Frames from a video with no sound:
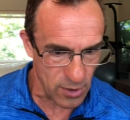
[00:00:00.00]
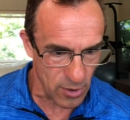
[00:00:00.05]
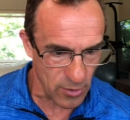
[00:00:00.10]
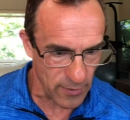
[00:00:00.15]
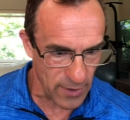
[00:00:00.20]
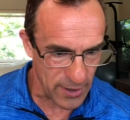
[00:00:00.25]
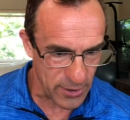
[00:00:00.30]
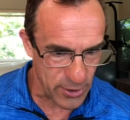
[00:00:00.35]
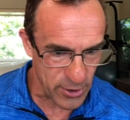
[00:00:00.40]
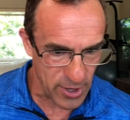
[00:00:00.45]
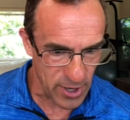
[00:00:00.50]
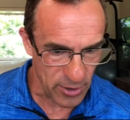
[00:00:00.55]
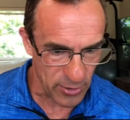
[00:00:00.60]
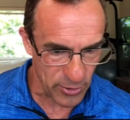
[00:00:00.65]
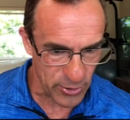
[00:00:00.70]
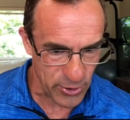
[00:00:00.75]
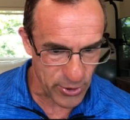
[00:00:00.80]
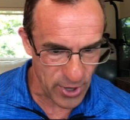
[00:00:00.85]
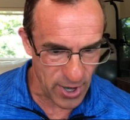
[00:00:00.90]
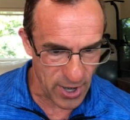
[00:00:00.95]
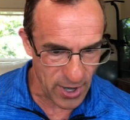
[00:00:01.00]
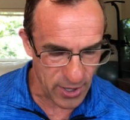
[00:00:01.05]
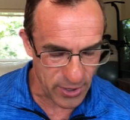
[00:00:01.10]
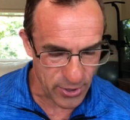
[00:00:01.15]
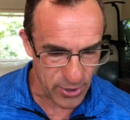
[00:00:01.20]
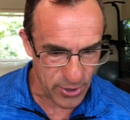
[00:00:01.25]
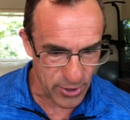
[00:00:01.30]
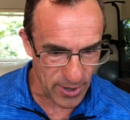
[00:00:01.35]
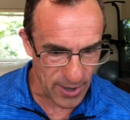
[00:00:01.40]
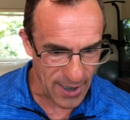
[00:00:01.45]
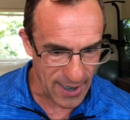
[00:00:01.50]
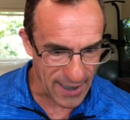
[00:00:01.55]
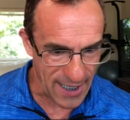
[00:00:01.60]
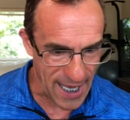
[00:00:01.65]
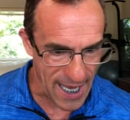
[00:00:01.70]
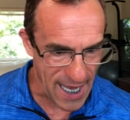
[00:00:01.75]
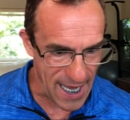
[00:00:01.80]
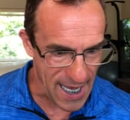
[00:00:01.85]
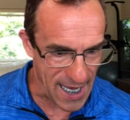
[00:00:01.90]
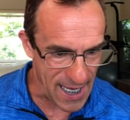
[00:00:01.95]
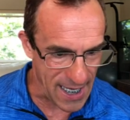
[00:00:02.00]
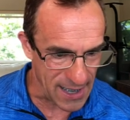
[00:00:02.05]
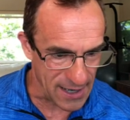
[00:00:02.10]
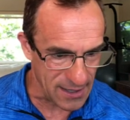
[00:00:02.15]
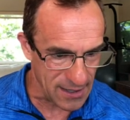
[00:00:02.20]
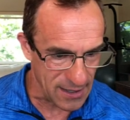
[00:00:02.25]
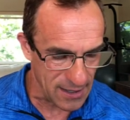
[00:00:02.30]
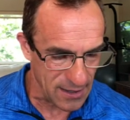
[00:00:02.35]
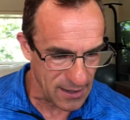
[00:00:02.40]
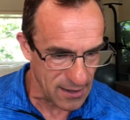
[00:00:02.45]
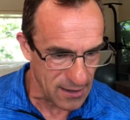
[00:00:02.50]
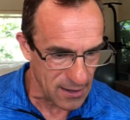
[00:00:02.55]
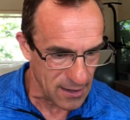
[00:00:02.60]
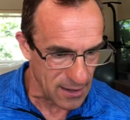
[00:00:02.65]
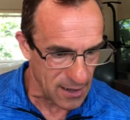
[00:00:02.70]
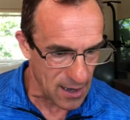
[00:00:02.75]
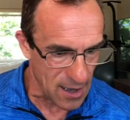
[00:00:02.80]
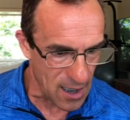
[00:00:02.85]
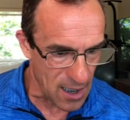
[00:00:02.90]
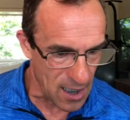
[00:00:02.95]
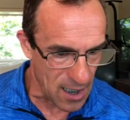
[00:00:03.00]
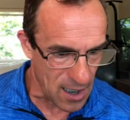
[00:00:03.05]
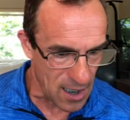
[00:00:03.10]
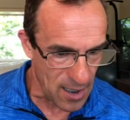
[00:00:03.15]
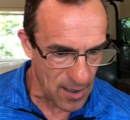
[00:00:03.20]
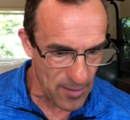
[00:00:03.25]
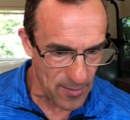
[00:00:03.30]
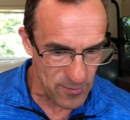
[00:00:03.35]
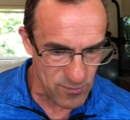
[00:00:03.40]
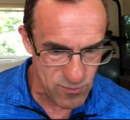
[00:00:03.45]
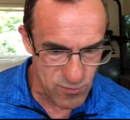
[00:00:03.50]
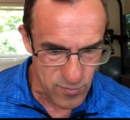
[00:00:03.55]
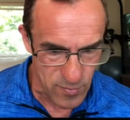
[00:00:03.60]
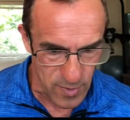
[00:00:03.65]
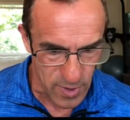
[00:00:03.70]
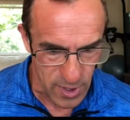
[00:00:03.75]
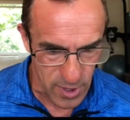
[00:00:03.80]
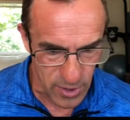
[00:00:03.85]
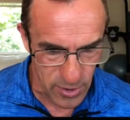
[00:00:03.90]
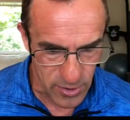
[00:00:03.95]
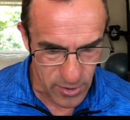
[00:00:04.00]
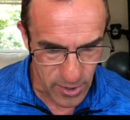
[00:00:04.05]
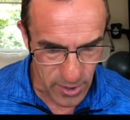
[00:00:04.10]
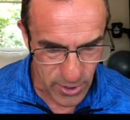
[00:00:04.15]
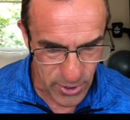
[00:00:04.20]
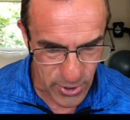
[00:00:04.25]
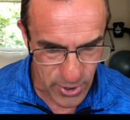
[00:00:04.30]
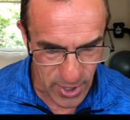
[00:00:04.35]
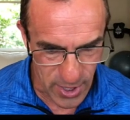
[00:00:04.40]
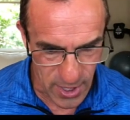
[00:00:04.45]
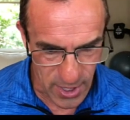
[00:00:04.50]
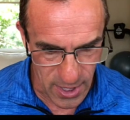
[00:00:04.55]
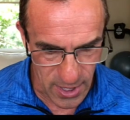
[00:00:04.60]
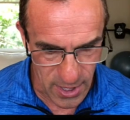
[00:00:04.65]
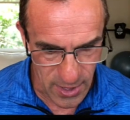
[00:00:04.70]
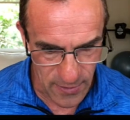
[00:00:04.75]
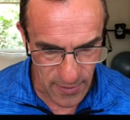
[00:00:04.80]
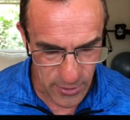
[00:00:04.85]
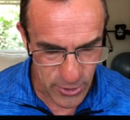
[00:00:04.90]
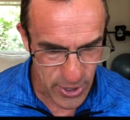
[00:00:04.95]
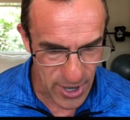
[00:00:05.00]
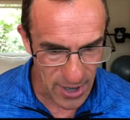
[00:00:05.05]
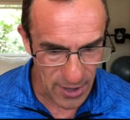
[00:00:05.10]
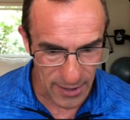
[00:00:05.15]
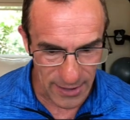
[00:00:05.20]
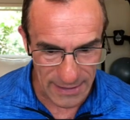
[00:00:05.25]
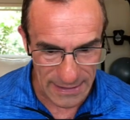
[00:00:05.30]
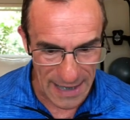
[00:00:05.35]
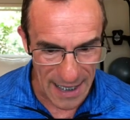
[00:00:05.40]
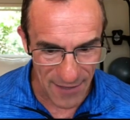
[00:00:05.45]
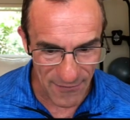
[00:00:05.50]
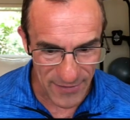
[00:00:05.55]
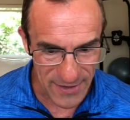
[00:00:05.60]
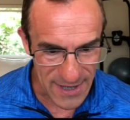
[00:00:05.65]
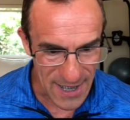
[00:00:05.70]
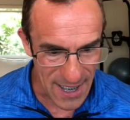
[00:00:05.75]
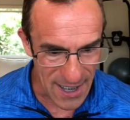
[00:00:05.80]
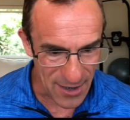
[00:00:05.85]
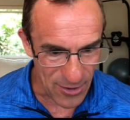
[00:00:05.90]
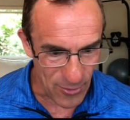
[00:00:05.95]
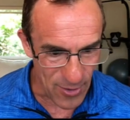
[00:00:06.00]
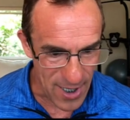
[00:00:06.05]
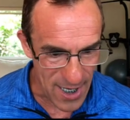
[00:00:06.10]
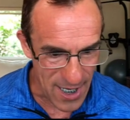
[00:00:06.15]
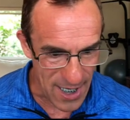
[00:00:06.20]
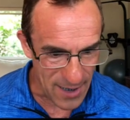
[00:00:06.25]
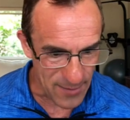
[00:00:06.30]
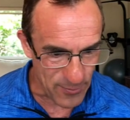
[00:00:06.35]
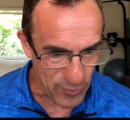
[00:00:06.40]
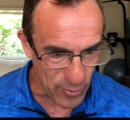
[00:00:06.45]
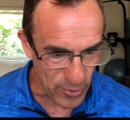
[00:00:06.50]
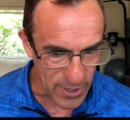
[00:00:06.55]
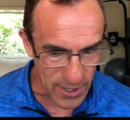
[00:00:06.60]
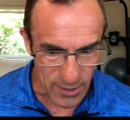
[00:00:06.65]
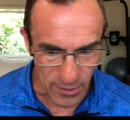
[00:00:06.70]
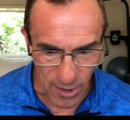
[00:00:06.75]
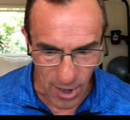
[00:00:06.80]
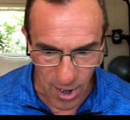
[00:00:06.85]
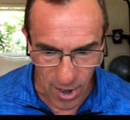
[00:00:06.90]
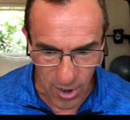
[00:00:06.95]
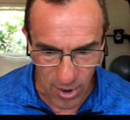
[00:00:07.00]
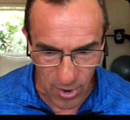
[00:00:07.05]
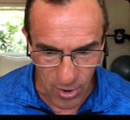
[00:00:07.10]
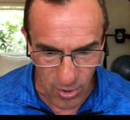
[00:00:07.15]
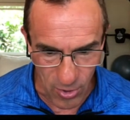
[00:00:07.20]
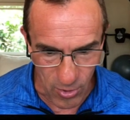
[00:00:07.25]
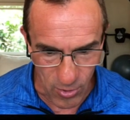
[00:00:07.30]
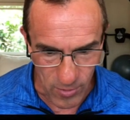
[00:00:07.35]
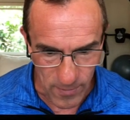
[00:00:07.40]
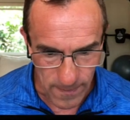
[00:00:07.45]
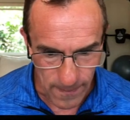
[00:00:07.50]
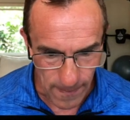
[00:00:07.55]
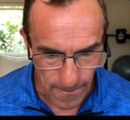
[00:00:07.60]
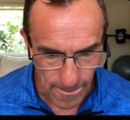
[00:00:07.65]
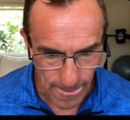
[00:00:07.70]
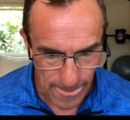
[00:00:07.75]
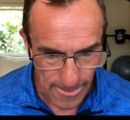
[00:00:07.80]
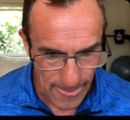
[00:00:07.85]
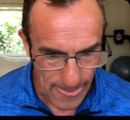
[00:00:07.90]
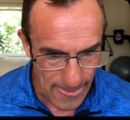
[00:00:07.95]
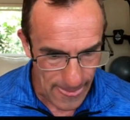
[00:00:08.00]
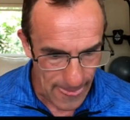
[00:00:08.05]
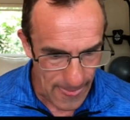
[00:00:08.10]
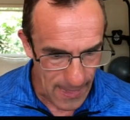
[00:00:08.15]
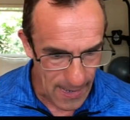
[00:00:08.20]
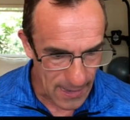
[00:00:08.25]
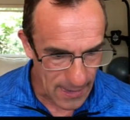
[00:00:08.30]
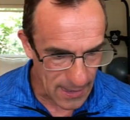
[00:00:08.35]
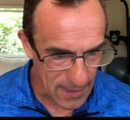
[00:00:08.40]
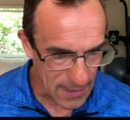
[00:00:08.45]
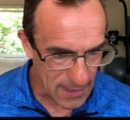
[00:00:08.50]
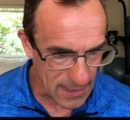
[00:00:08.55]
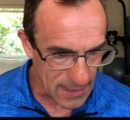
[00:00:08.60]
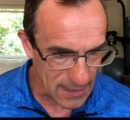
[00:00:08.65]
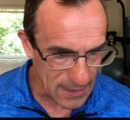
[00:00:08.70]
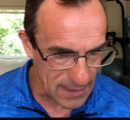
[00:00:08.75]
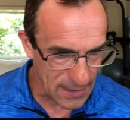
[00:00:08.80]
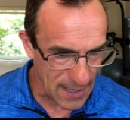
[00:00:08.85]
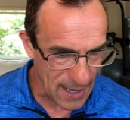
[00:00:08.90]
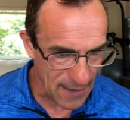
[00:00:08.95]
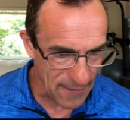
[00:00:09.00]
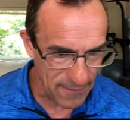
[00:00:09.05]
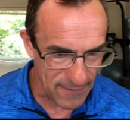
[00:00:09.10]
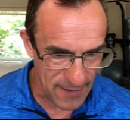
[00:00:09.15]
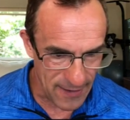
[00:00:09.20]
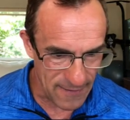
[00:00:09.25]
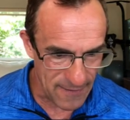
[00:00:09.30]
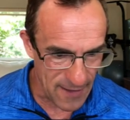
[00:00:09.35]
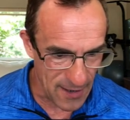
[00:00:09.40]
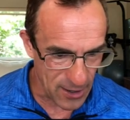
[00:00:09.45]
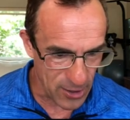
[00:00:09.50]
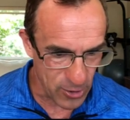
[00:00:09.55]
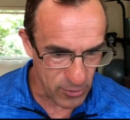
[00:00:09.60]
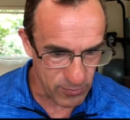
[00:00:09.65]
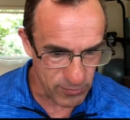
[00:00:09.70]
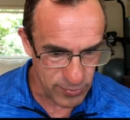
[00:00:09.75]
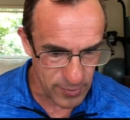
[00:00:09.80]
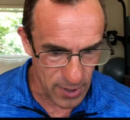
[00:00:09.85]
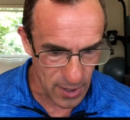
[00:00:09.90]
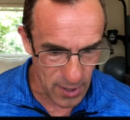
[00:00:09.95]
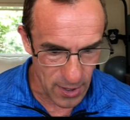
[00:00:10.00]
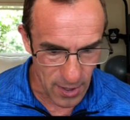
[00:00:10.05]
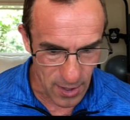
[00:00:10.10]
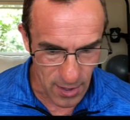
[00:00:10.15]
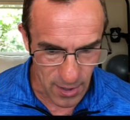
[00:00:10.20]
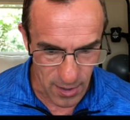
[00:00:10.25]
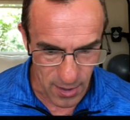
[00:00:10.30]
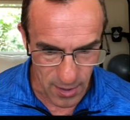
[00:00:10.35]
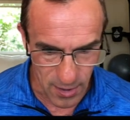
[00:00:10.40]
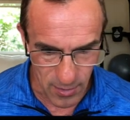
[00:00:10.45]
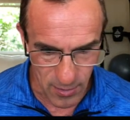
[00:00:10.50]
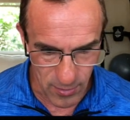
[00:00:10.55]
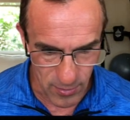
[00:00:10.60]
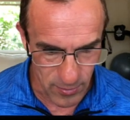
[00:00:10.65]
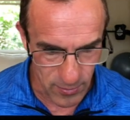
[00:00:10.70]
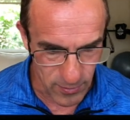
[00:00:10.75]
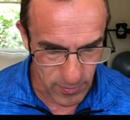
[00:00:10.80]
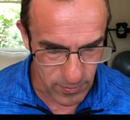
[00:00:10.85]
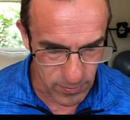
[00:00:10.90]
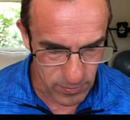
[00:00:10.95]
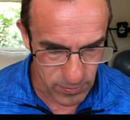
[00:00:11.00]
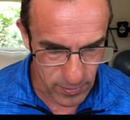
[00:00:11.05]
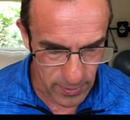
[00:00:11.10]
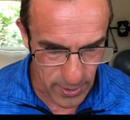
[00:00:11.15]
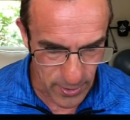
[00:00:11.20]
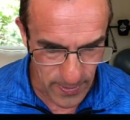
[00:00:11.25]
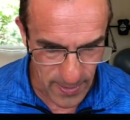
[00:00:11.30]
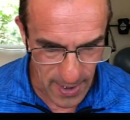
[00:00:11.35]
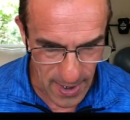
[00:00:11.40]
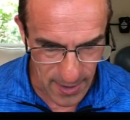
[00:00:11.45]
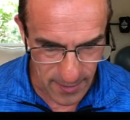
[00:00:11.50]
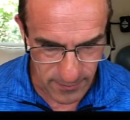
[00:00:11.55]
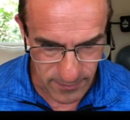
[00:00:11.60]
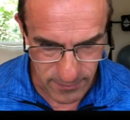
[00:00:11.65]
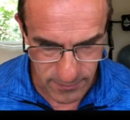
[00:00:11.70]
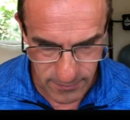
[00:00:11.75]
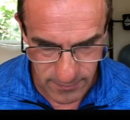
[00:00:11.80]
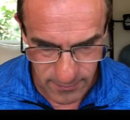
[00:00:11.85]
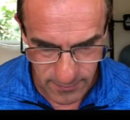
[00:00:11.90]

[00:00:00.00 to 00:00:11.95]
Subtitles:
Oh, that's channel 6 is like 8. You can see the channel 11 data rate pretty low, and then the what is that?